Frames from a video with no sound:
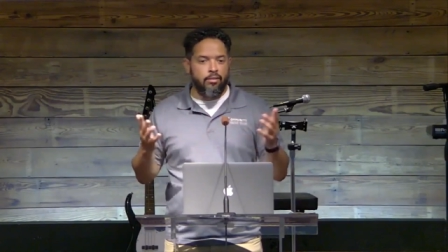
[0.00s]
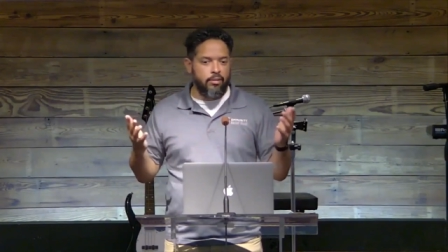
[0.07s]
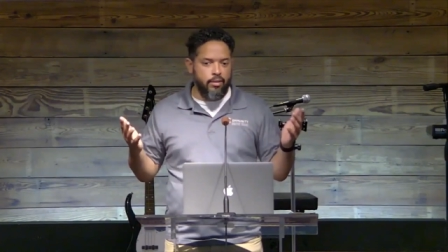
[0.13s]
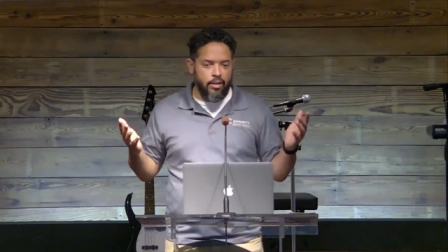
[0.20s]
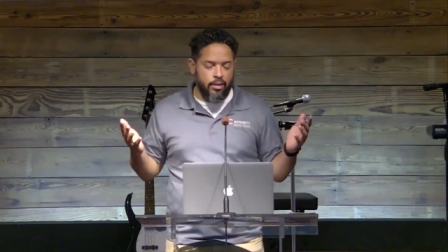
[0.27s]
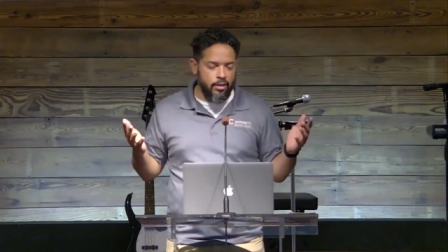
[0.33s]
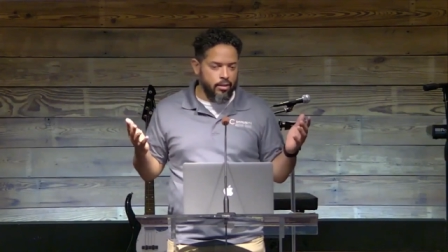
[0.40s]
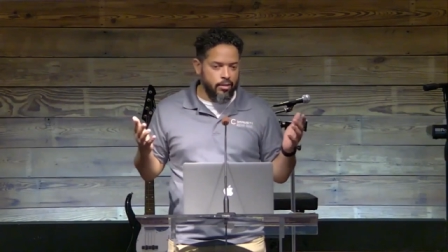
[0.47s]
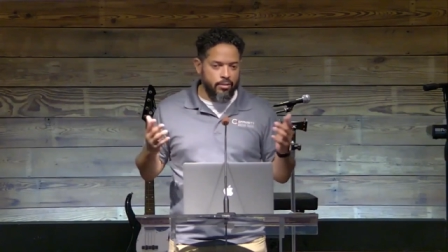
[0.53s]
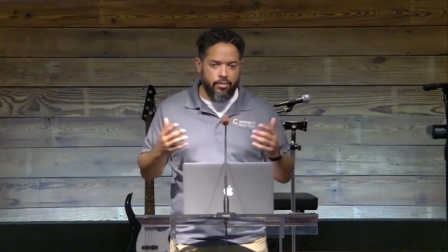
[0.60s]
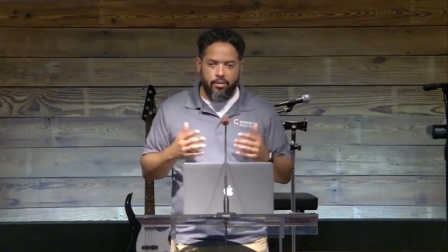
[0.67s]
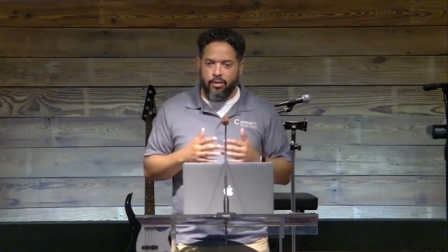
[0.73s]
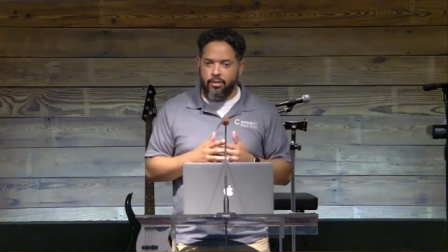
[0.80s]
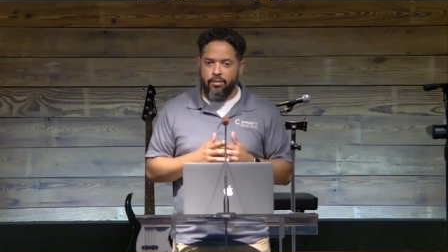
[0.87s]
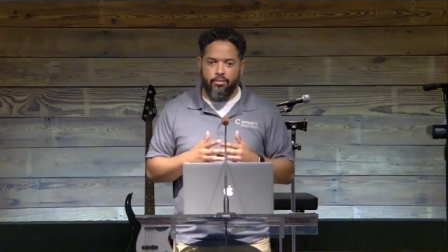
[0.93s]
they're
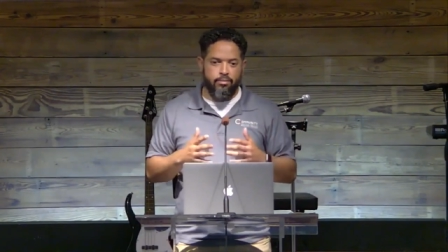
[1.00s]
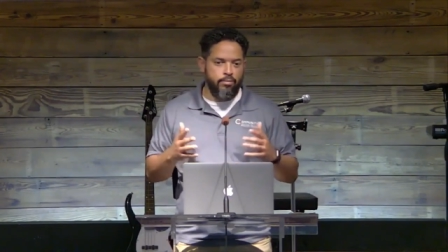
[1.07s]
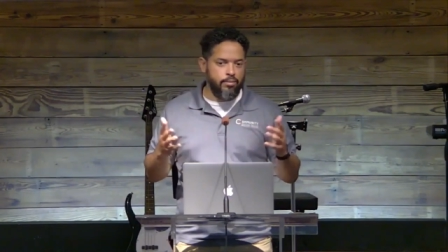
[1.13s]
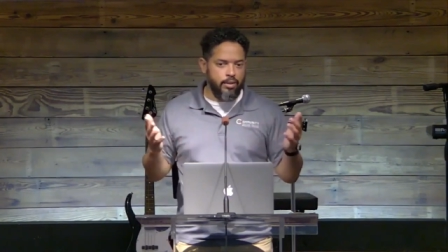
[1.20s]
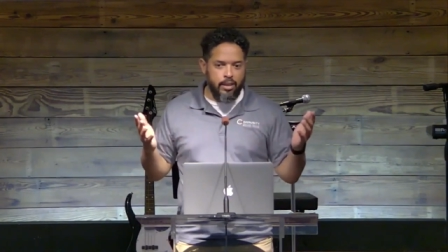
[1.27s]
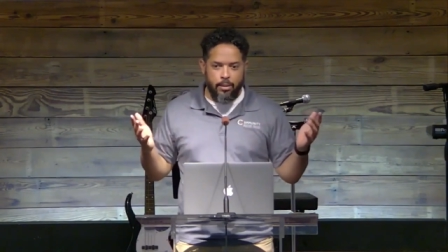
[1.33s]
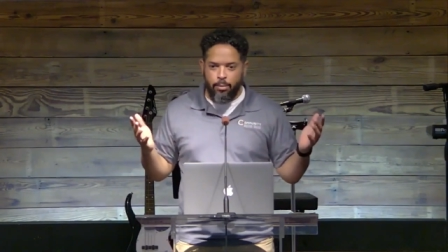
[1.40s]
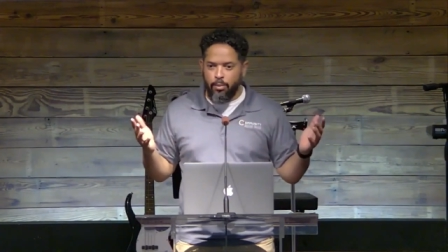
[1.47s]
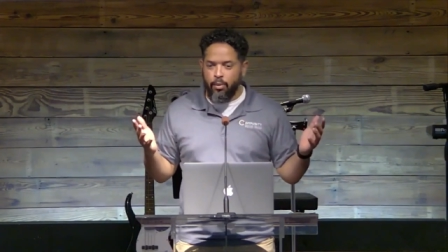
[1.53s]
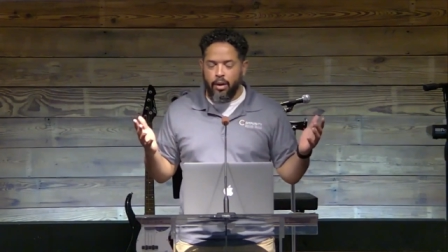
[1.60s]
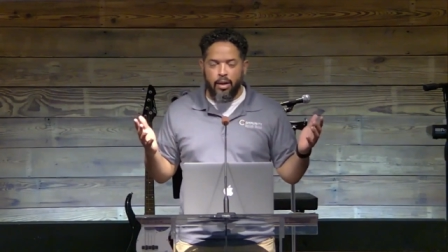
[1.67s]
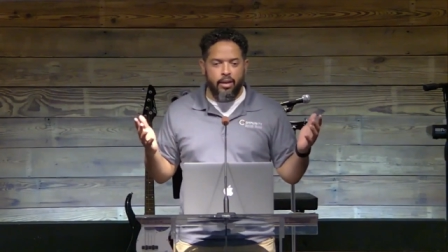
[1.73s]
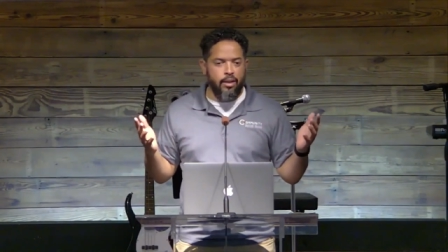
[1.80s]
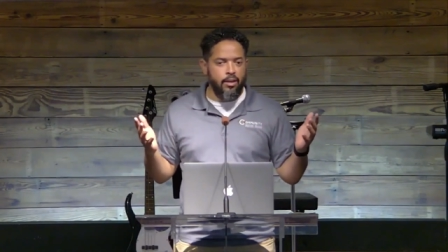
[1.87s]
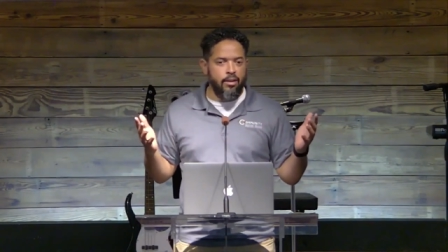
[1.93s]

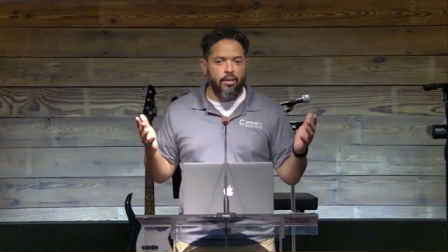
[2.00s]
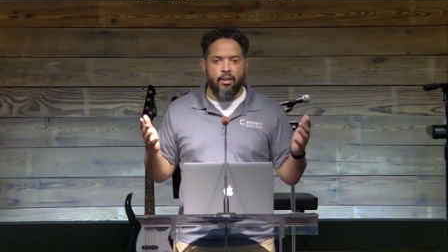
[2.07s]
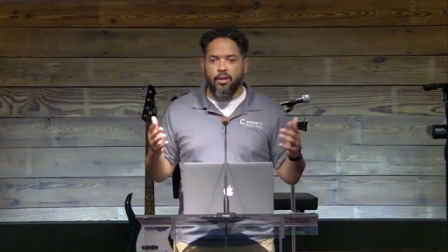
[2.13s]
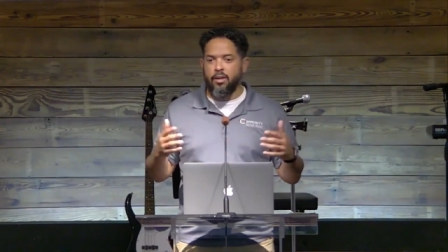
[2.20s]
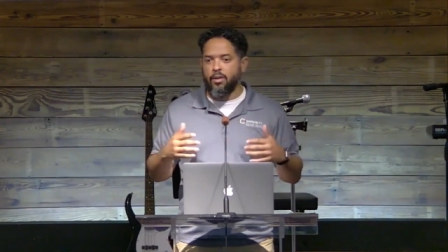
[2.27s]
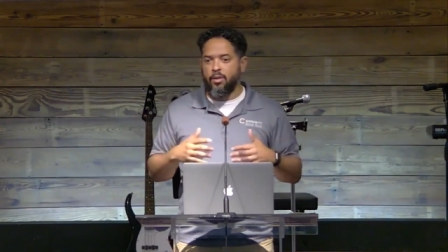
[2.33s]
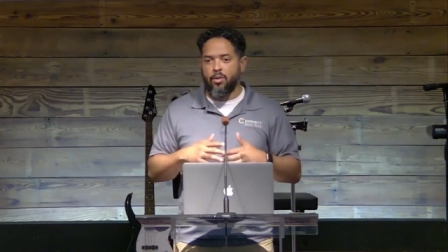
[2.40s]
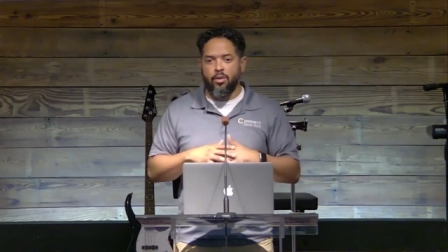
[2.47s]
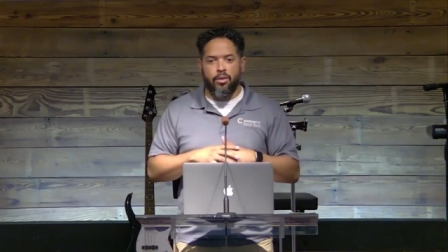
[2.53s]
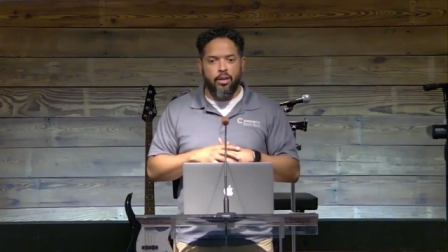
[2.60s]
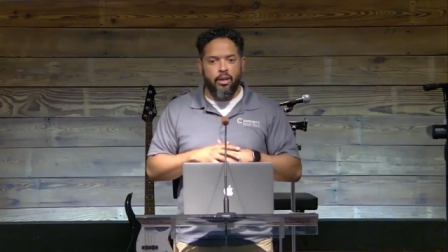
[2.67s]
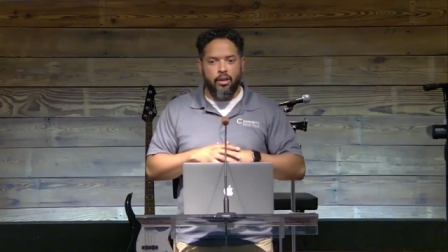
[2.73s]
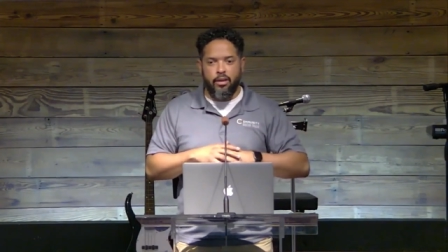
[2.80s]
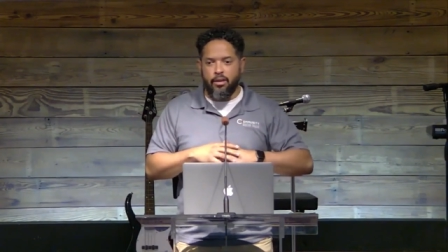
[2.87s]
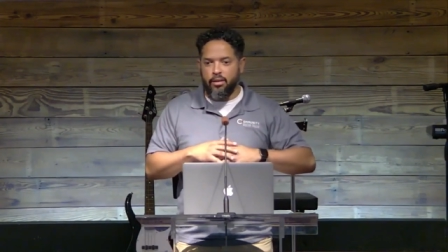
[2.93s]
separated or
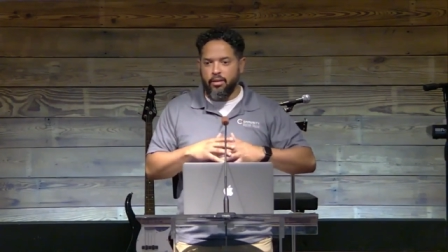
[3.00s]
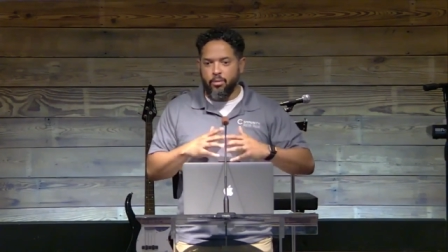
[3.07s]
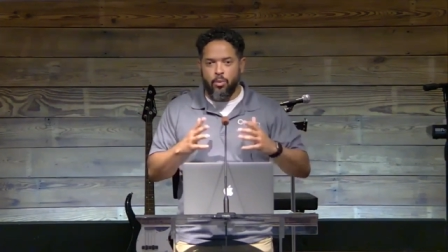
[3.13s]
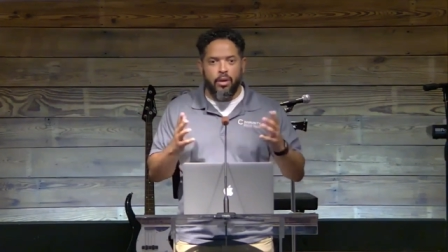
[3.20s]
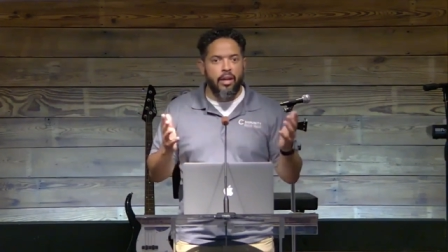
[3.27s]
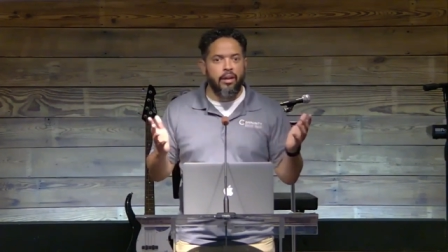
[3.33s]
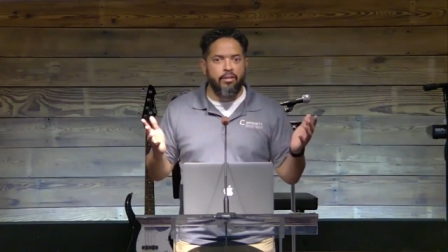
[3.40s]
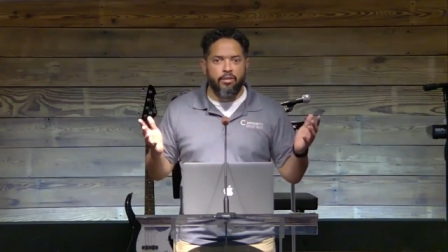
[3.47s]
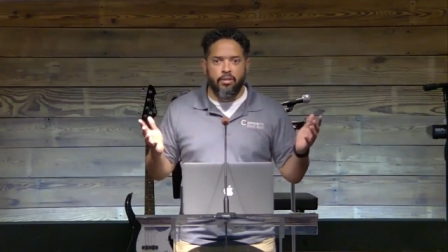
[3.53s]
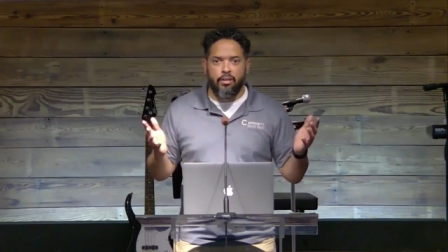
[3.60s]
they're whatever.